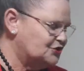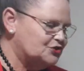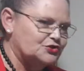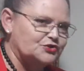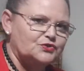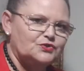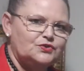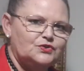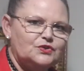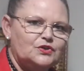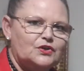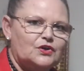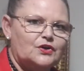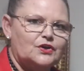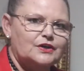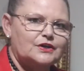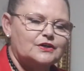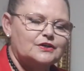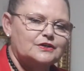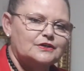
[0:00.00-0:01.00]
do,
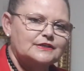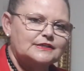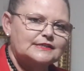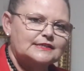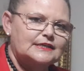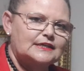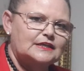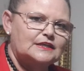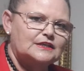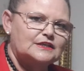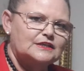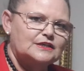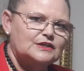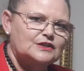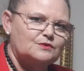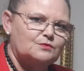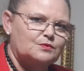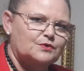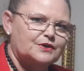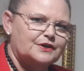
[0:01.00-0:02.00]
like I seen
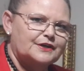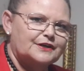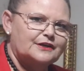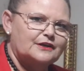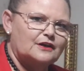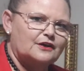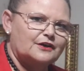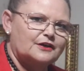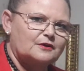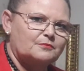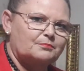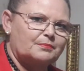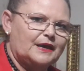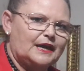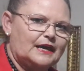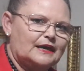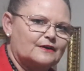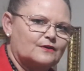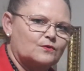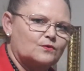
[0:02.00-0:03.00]
you wanted like a
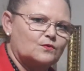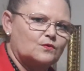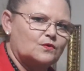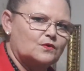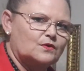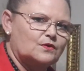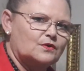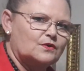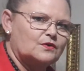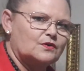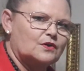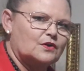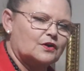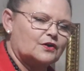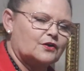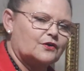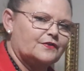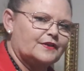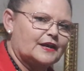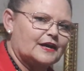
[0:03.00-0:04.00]
panel, like
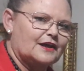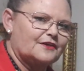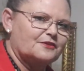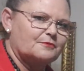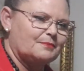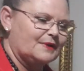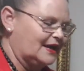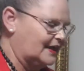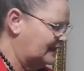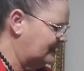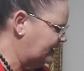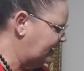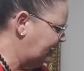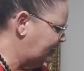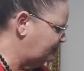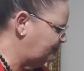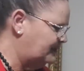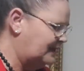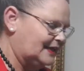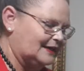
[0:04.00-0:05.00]
on that other bag it had
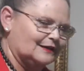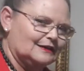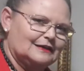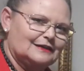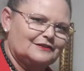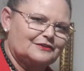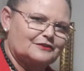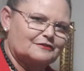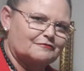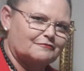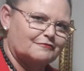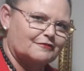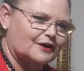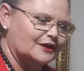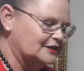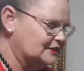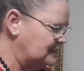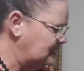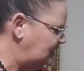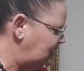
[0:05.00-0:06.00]
a panel at the front.